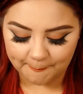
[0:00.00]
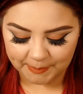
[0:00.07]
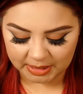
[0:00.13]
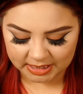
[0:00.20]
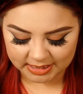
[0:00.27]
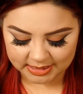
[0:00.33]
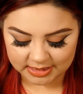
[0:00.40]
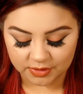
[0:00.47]

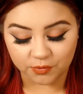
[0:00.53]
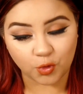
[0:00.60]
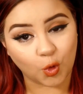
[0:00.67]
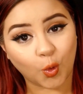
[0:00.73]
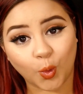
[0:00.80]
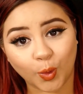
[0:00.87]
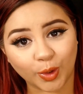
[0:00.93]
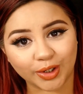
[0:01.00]
Because of
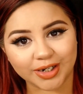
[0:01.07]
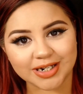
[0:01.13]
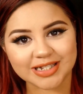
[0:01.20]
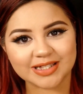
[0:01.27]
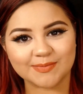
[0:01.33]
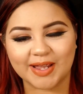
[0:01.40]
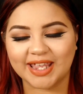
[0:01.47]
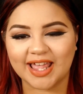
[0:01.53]

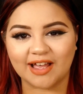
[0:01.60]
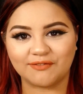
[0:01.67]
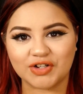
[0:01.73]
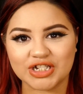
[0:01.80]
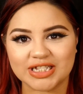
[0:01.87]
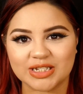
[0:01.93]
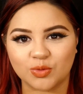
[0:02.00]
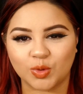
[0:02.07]
course, my Kat
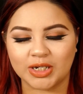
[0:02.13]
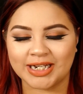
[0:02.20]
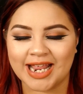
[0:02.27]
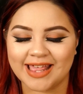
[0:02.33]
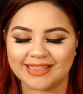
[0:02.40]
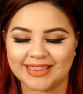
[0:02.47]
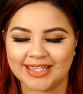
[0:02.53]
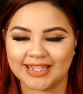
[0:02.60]
Von D one,
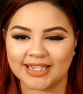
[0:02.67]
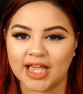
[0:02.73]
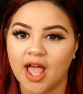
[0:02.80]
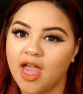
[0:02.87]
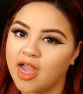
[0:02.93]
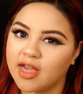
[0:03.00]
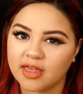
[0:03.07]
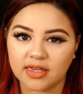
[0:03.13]
the
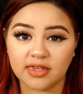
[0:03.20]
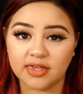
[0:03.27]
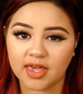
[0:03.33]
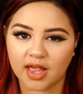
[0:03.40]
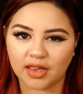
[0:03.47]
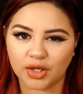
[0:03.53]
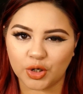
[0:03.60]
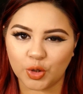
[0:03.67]

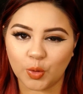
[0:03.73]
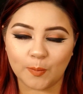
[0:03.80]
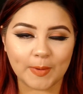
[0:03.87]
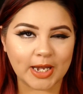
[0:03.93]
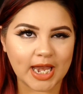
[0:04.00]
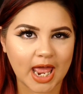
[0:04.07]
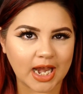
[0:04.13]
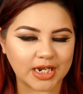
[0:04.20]
yellow
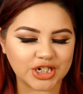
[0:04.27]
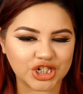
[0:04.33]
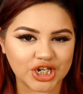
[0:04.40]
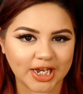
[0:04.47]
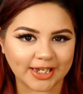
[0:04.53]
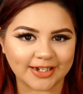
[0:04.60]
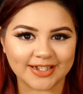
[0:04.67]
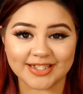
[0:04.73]
banana
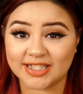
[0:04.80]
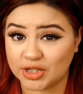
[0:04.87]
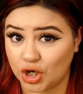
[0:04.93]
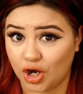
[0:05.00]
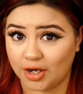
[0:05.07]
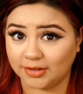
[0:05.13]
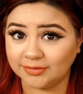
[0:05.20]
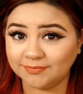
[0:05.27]
shade is
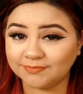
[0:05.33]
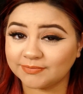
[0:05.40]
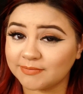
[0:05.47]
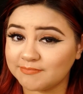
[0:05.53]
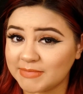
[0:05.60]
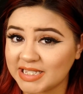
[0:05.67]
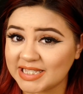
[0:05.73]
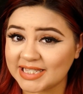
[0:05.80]
gone.
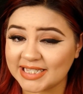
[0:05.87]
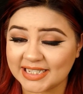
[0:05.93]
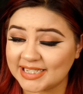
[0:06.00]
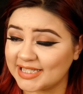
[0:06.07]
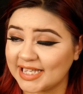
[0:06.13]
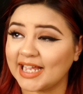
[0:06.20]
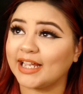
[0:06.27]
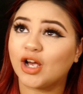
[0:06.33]

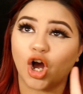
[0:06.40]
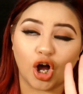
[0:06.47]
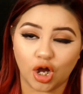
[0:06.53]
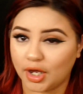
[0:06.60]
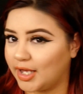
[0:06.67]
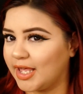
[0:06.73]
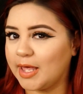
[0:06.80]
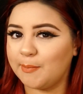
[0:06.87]
It's like
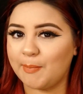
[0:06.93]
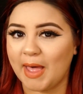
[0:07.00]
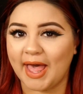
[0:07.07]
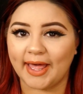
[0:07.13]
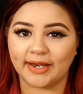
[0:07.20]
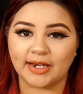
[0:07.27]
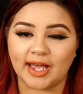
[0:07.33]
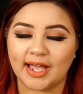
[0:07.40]
hit
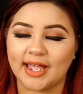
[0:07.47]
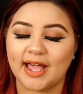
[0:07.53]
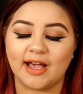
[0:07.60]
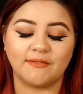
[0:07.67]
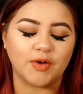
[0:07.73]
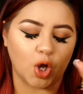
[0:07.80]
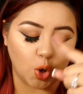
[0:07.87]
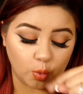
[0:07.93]
pan I
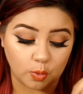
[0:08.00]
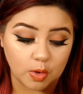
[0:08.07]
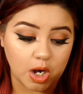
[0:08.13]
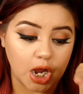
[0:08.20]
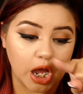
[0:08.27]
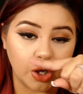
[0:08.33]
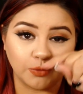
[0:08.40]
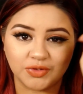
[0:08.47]
have
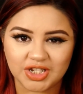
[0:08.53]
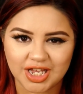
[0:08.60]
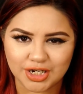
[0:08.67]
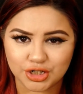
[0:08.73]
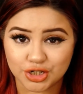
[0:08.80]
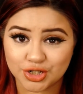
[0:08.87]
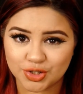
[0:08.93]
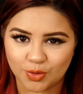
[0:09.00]
around the
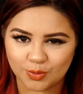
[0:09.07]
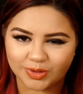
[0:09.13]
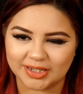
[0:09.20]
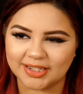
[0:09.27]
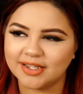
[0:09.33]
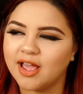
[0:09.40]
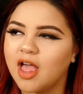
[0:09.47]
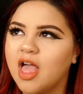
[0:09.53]
edges
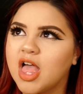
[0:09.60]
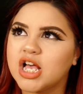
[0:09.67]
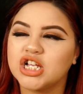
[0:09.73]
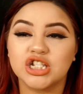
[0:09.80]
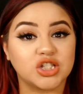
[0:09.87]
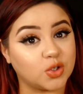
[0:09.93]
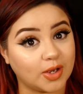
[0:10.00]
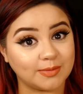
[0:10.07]
only.
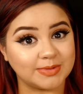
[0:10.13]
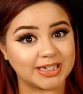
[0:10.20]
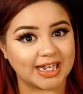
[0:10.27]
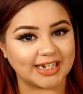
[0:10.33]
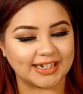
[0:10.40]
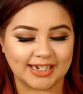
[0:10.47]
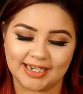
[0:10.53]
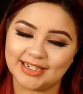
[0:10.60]
So I'm
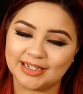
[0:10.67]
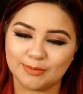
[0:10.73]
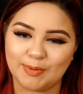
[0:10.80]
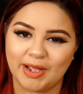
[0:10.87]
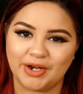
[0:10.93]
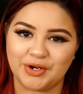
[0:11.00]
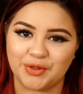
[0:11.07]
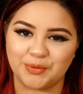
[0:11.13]
dying. I need to
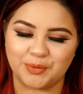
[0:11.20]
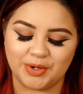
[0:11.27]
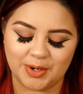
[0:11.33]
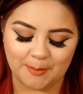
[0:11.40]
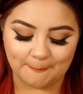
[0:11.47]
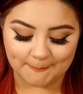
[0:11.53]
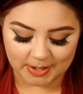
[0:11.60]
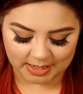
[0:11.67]
buy another
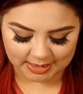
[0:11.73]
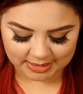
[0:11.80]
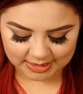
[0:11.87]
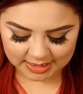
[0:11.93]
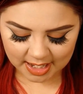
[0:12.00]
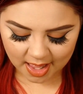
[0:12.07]
one. But